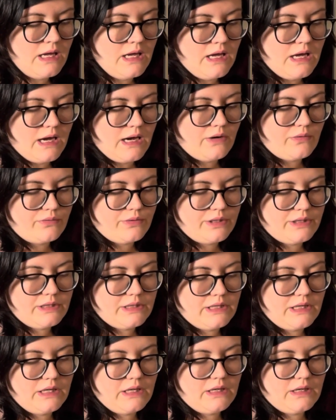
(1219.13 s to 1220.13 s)
I
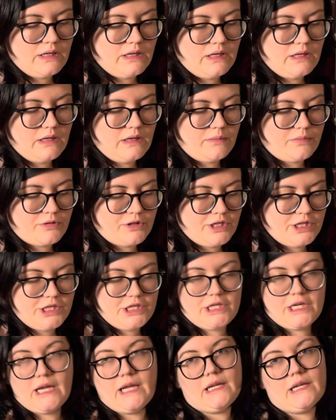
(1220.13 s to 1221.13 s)
really
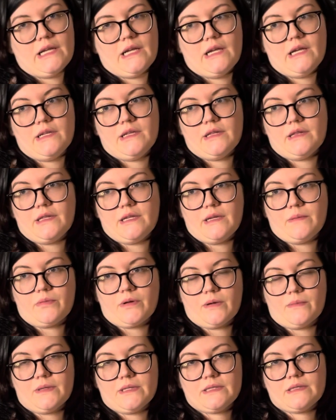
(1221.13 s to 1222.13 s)
appreciated the
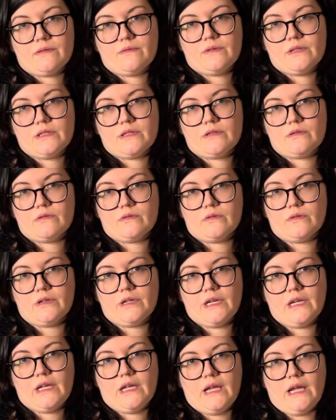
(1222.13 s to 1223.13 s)
premise of this
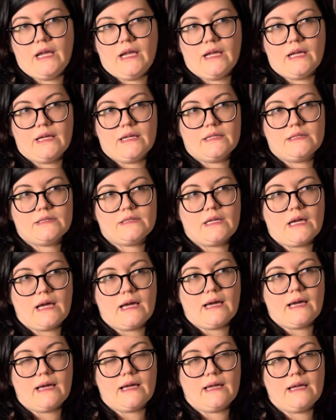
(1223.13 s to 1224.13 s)
story, and
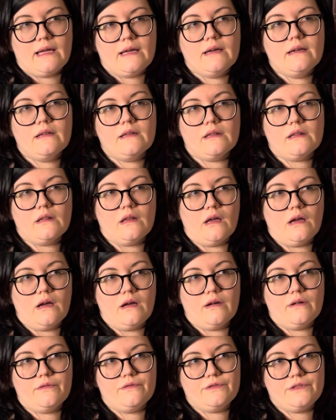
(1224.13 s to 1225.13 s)
I
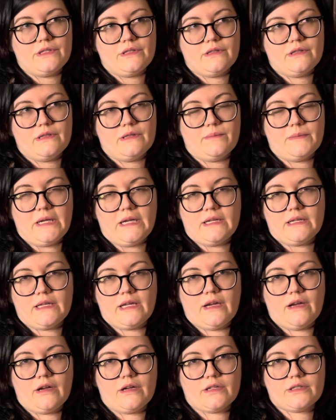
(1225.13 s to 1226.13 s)
loved the main
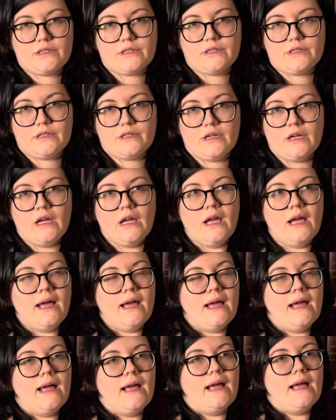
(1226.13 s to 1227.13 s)
character
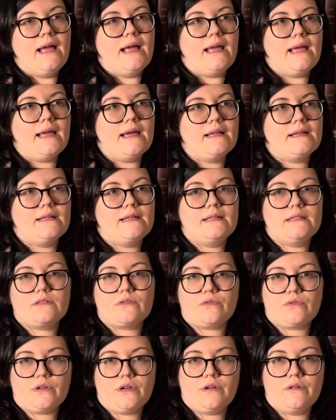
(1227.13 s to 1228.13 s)
and his
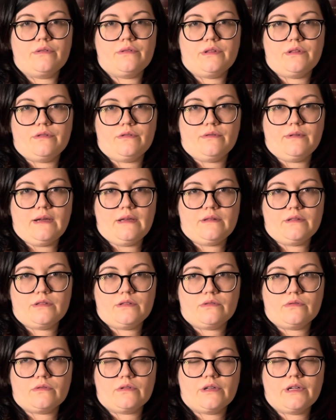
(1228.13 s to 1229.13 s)
growth throughout the
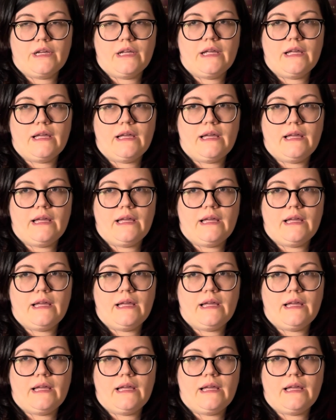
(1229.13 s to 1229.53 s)
story.